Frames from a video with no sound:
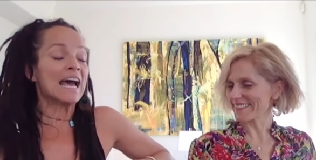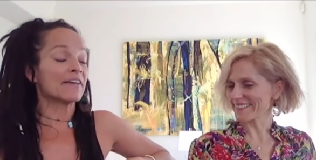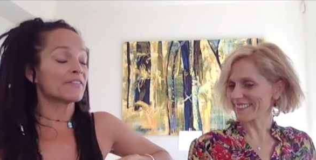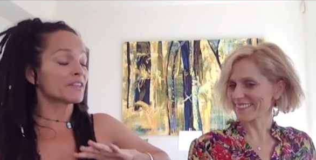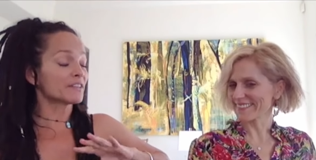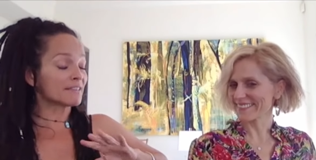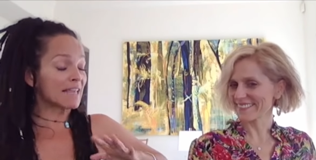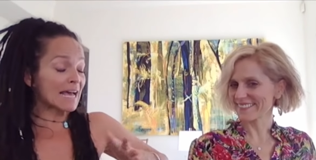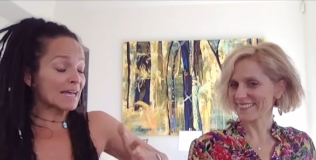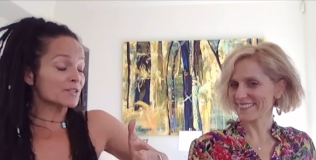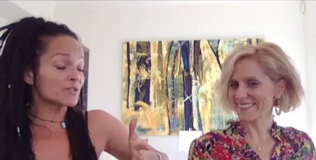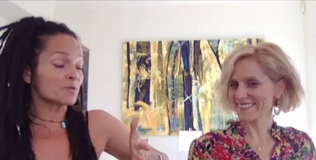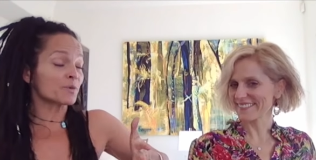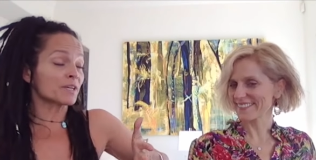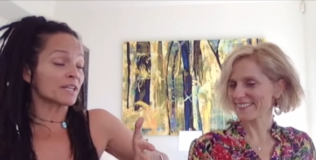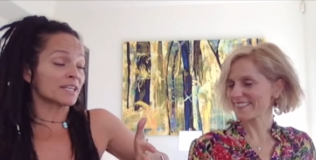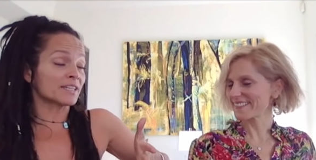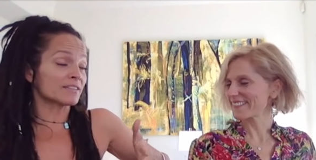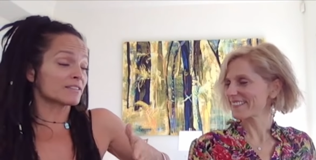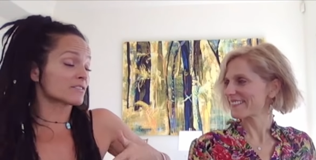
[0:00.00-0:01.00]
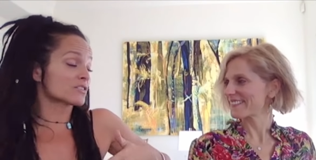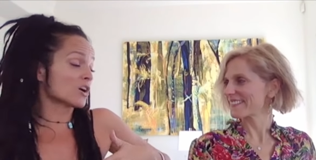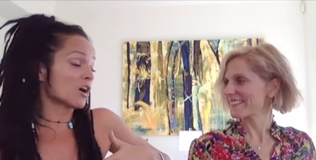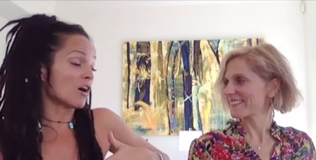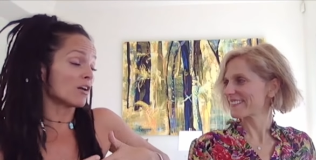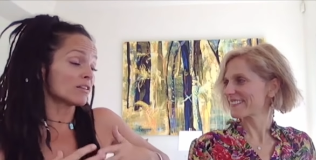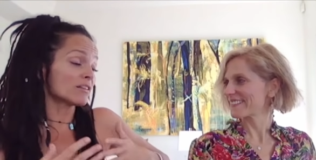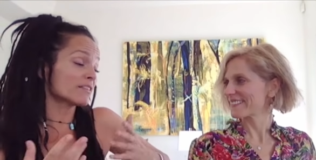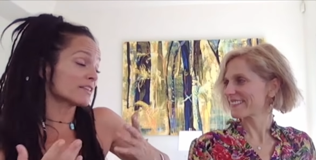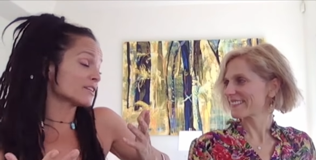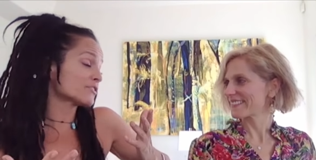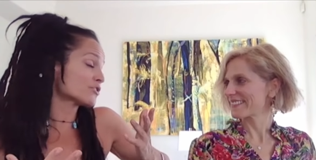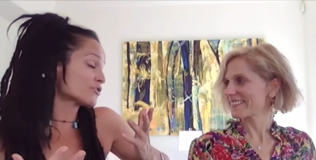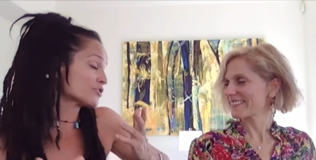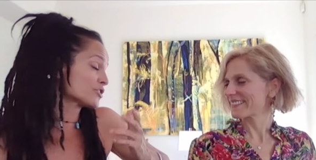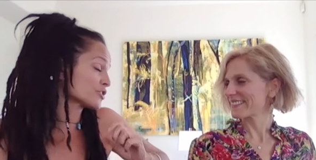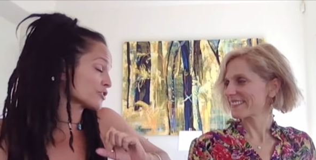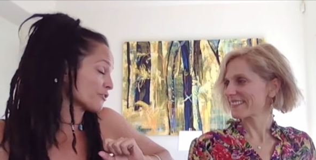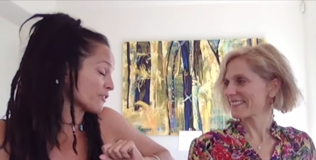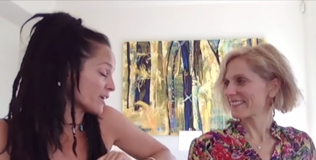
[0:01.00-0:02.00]
Speaker 1: and the last one is all of these are
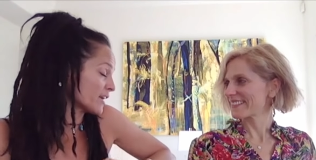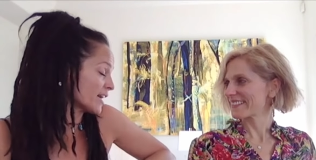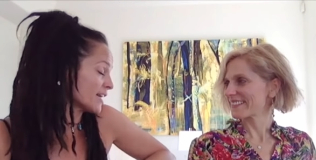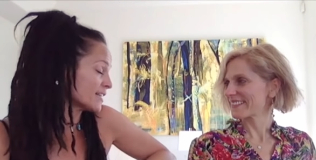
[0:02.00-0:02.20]
just great